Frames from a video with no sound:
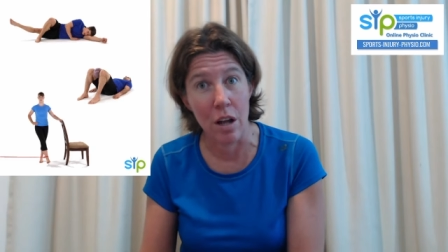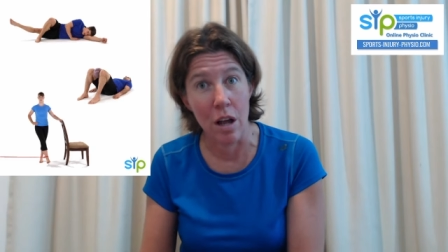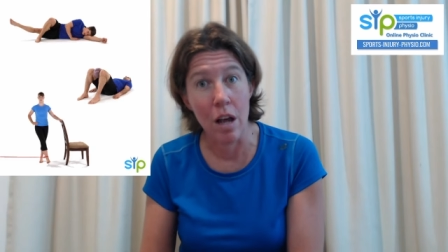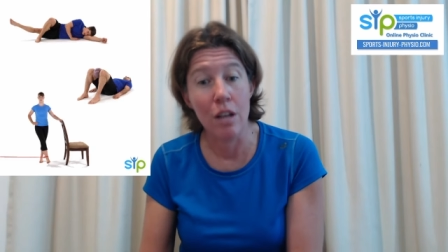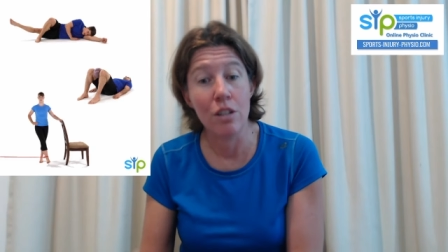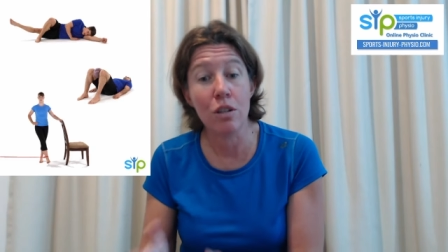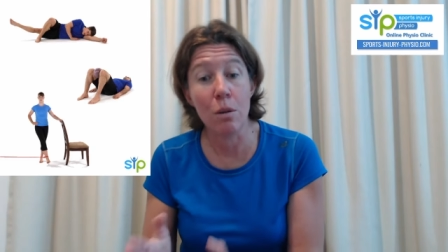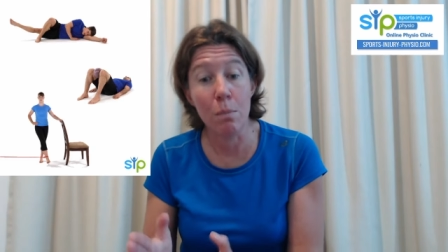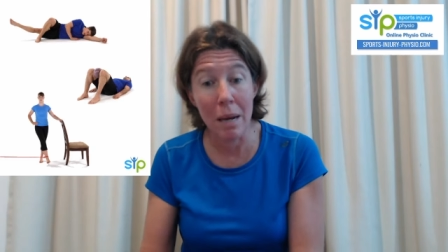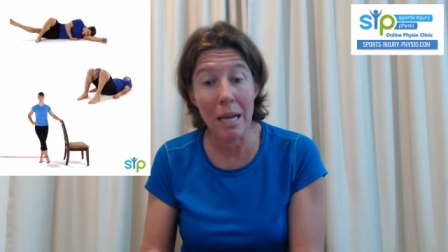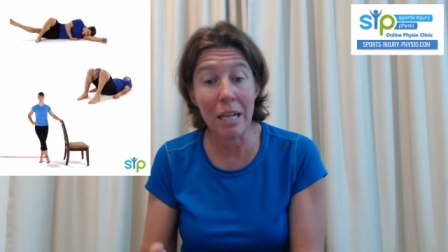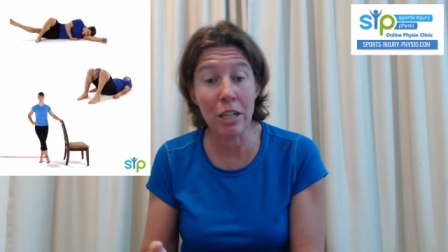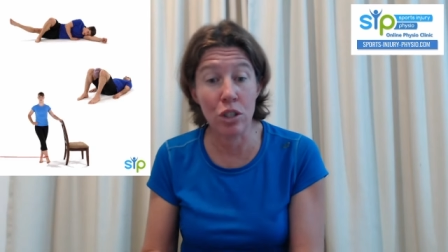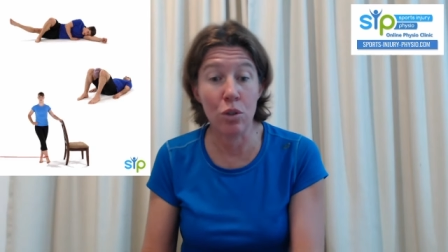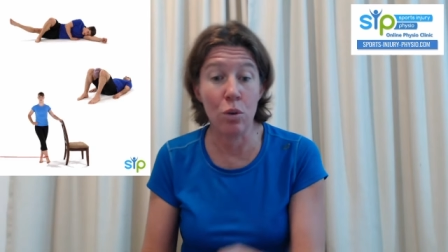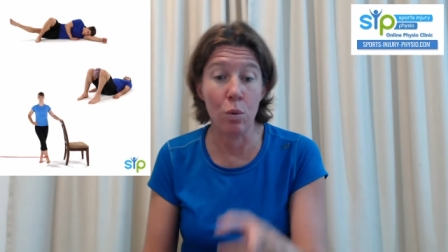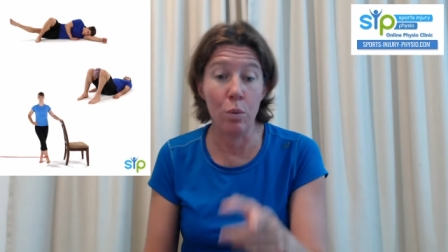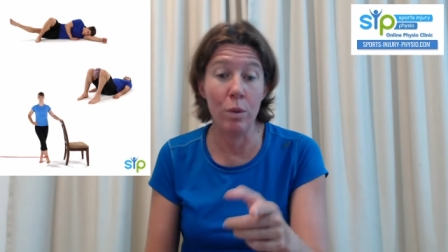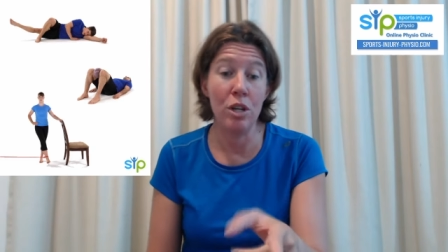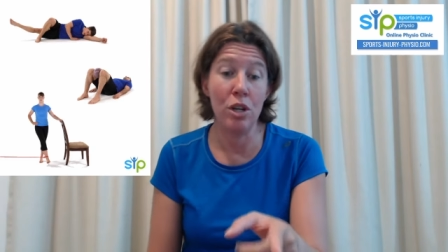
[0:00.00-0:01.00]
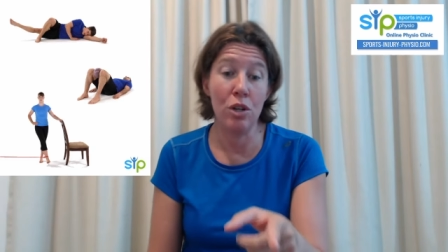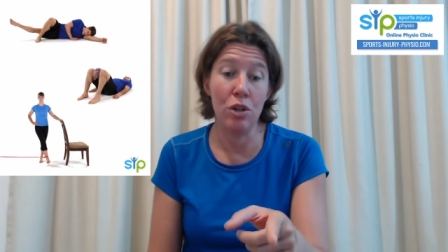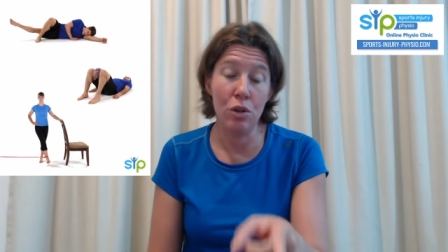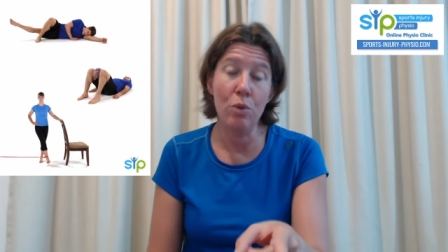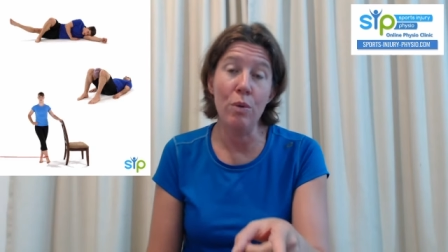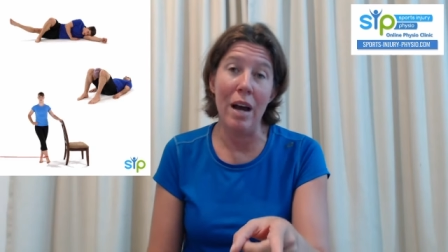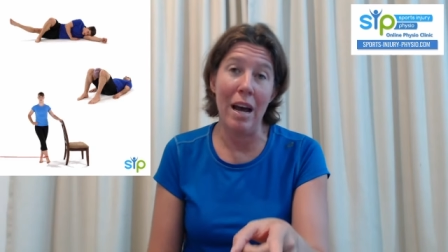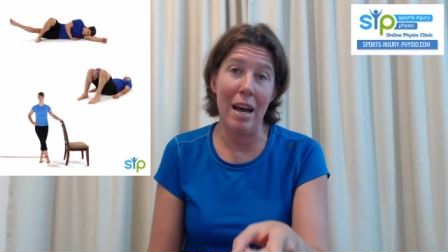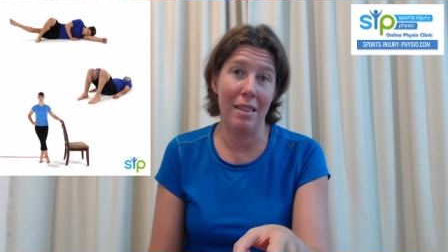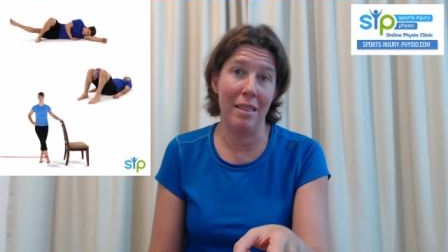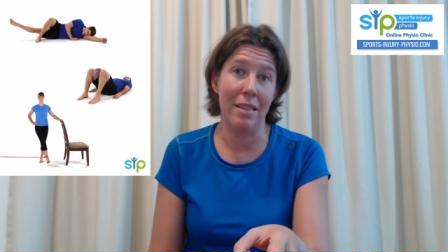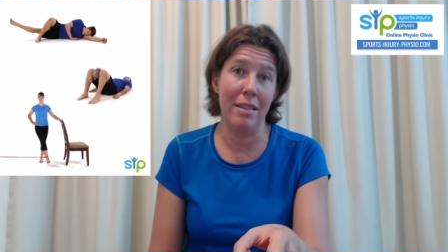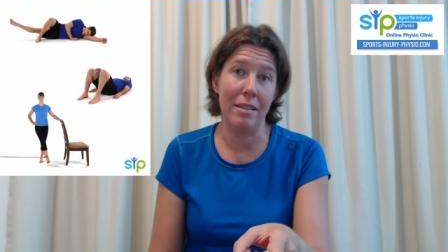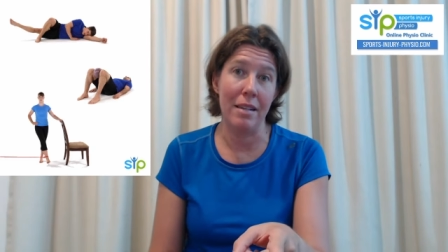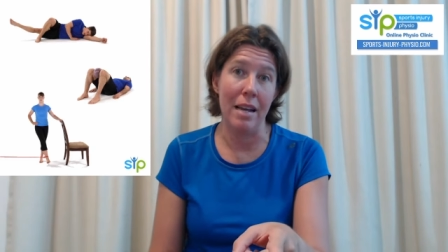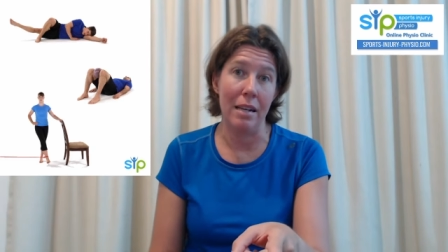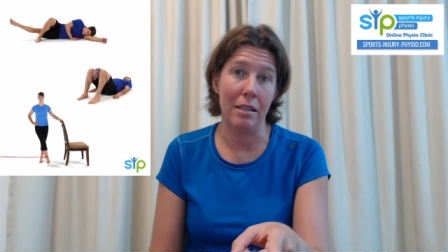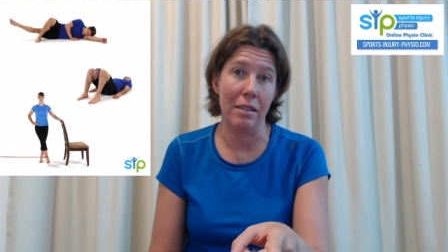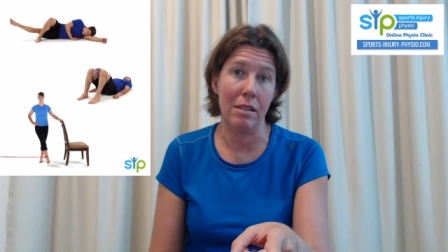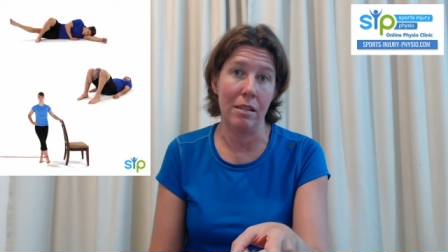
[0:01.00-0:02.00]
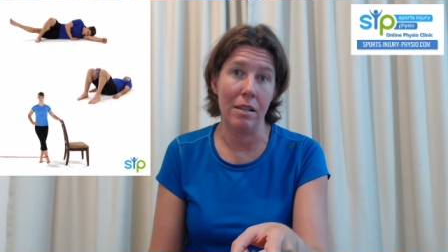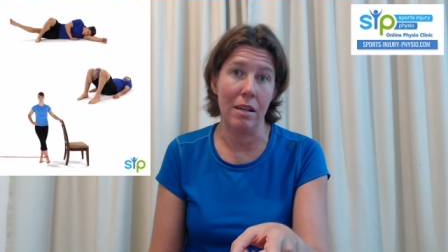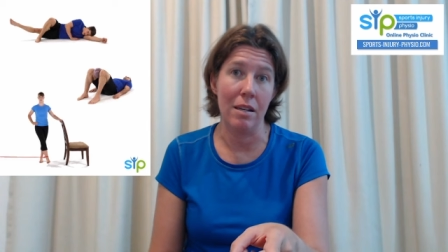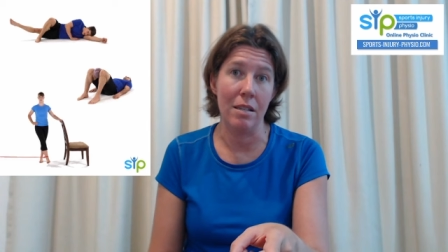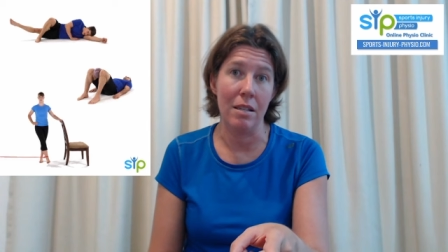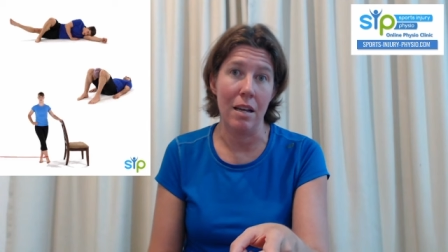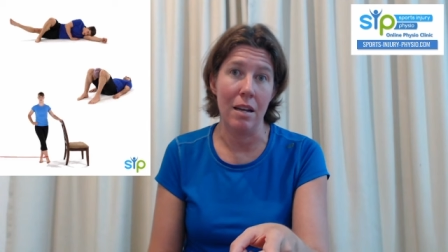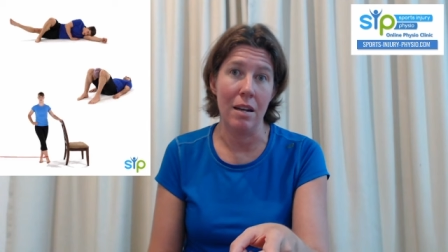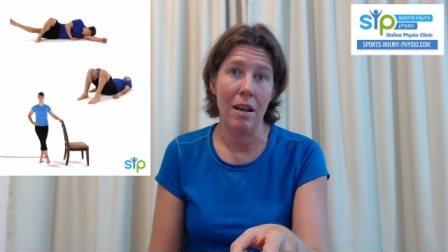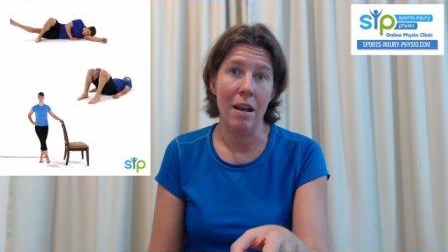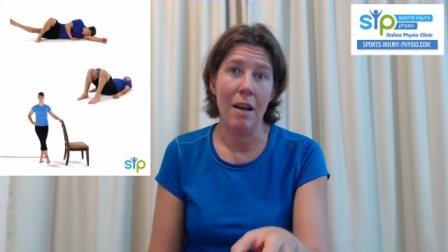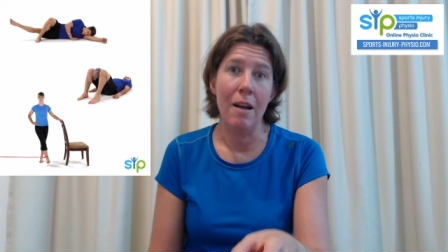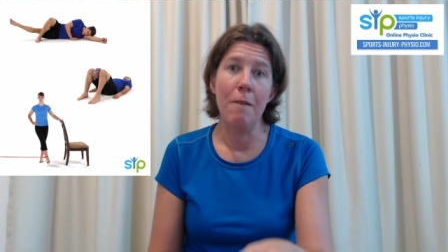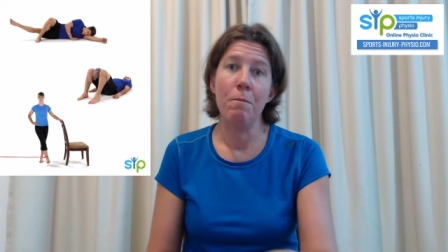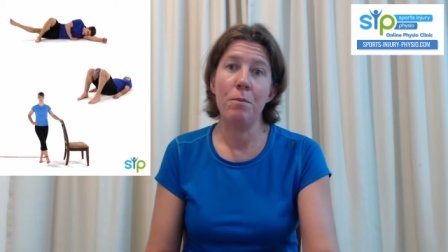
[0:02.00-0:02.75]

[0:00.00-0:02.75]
So make sure when you do add this exercise in